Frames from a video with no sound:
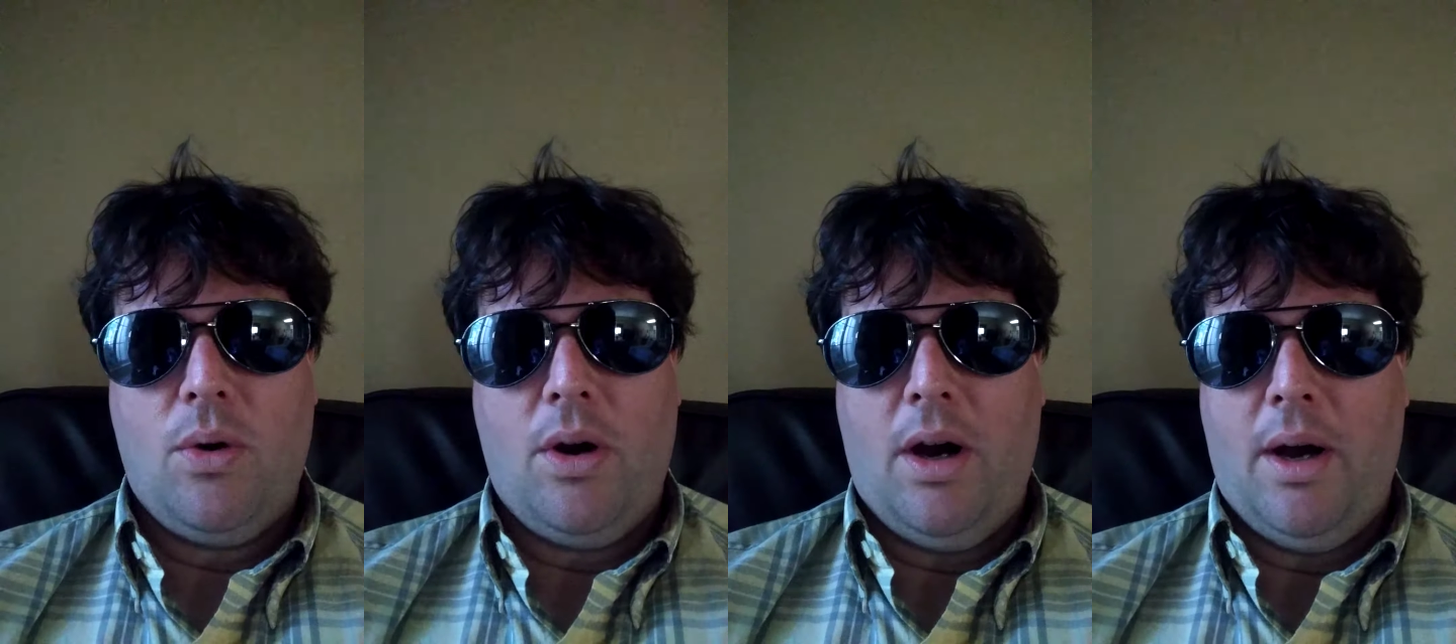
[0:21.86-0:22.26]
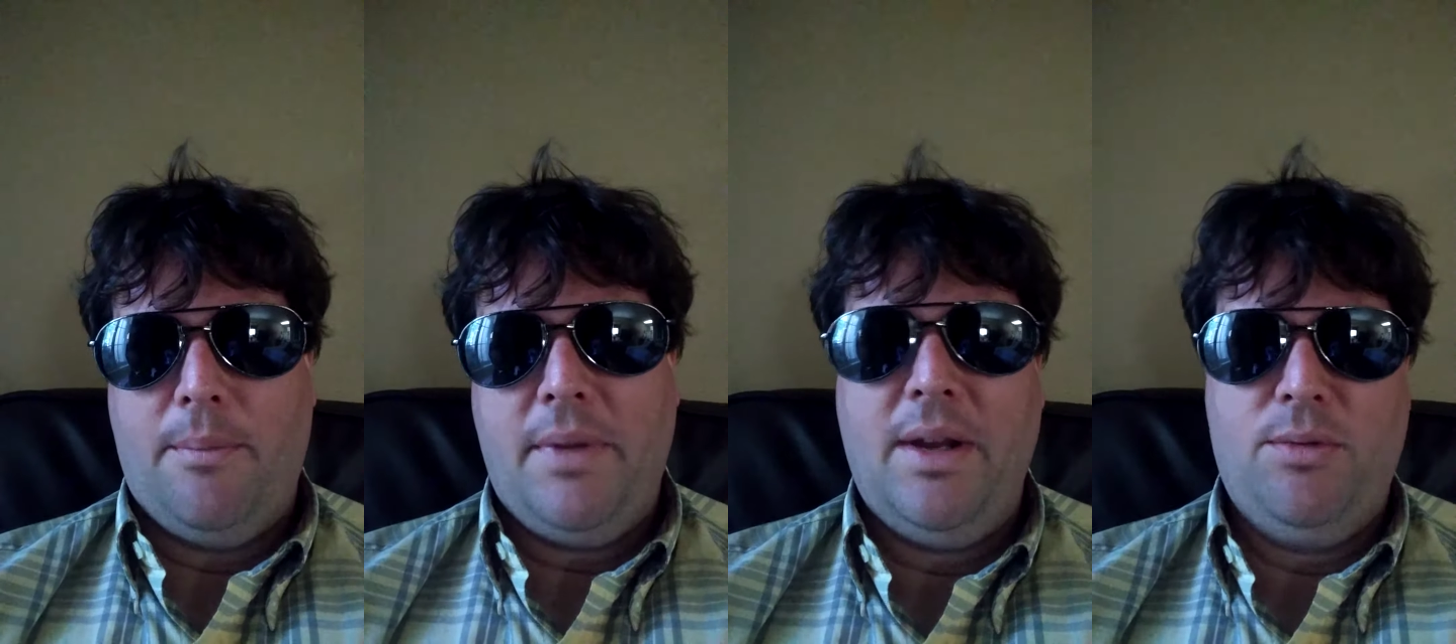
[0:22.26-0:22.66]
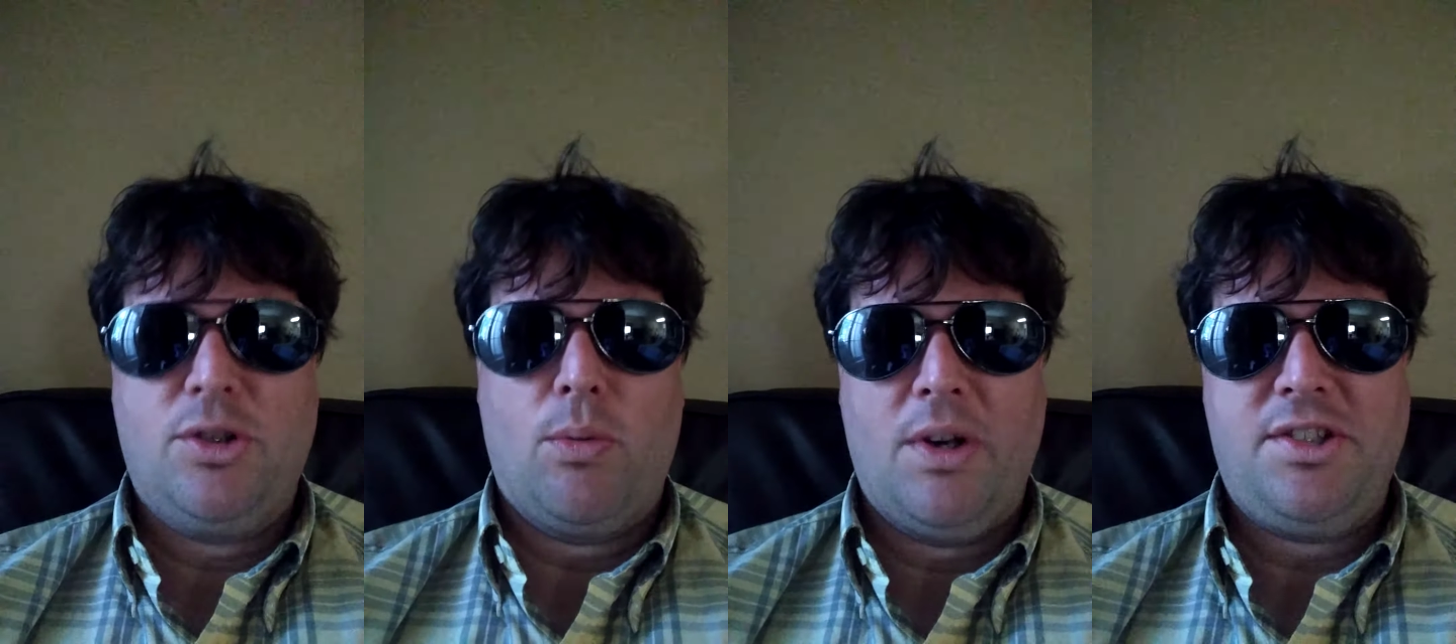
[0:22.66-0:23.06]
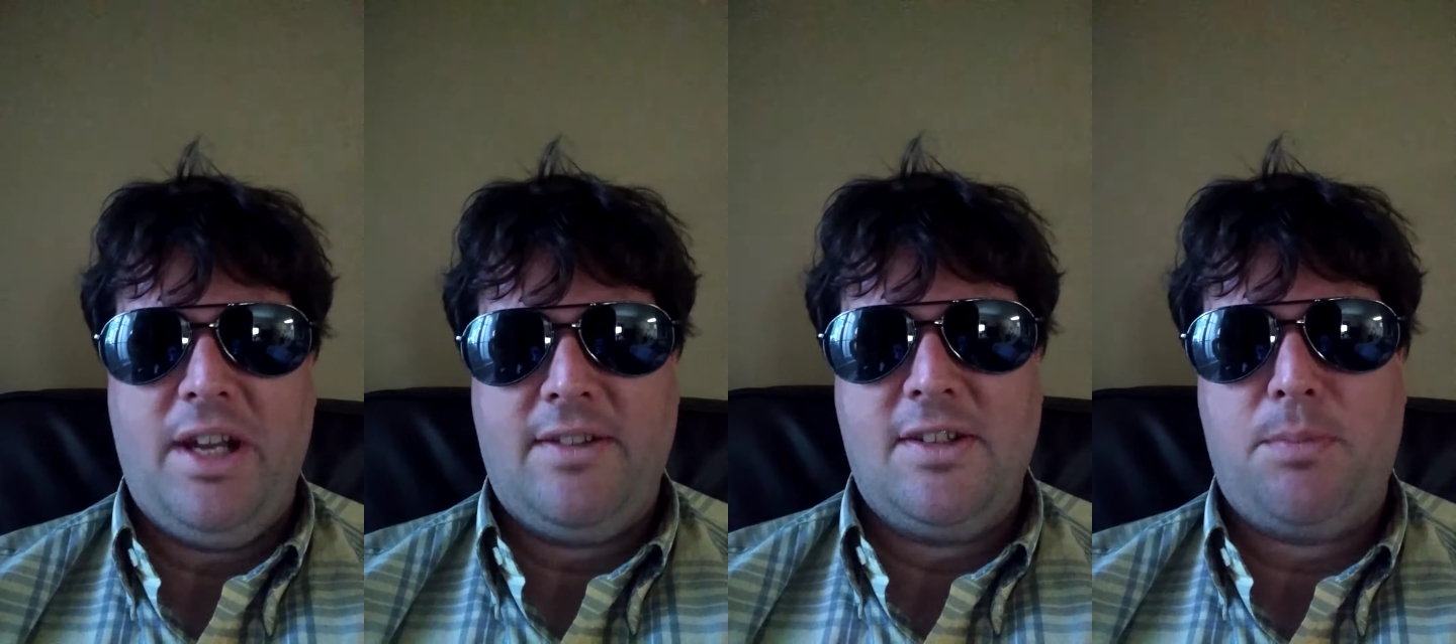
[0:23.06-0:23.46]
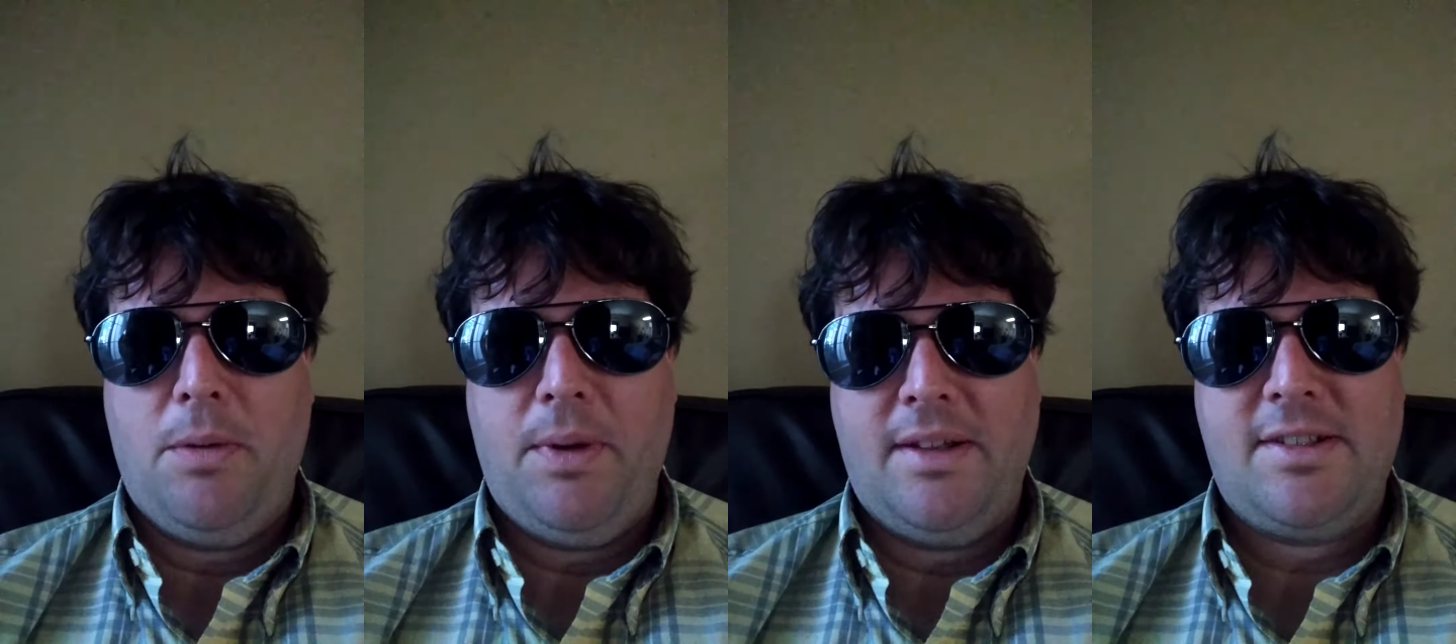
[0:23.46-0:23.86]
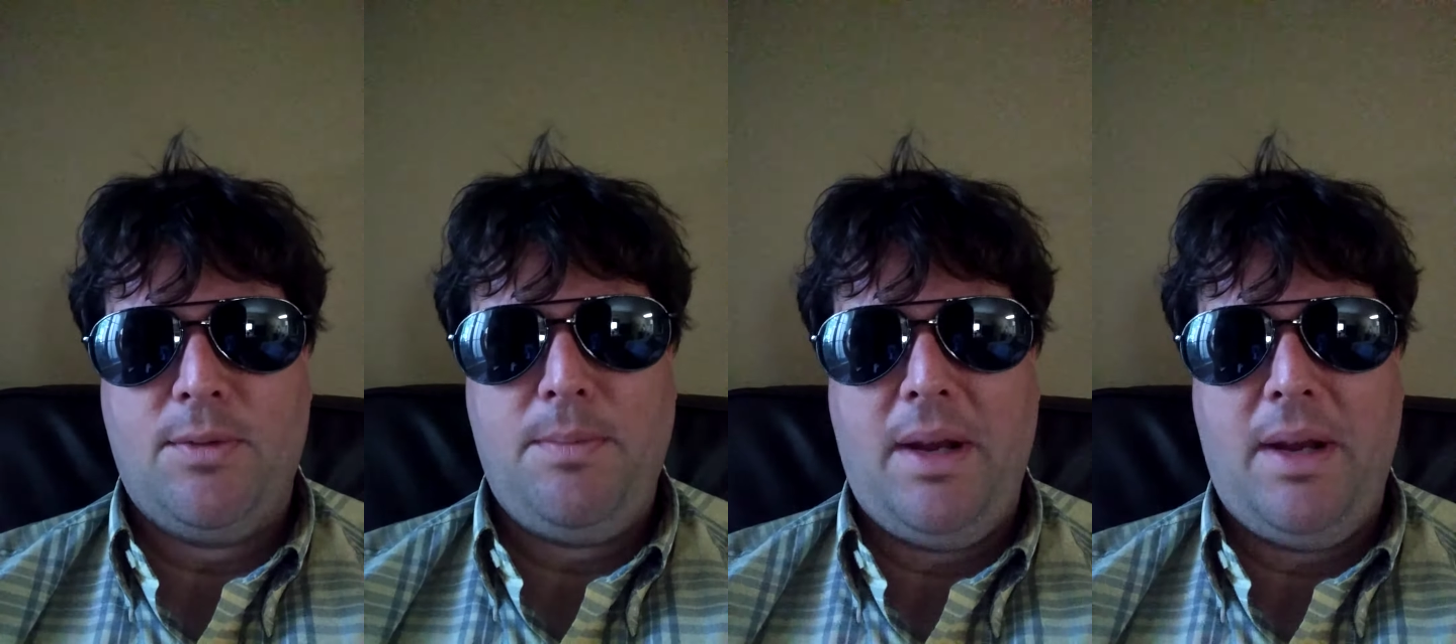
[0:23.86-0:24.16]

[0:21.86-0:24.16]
Um, it was all rusty at this point, but someone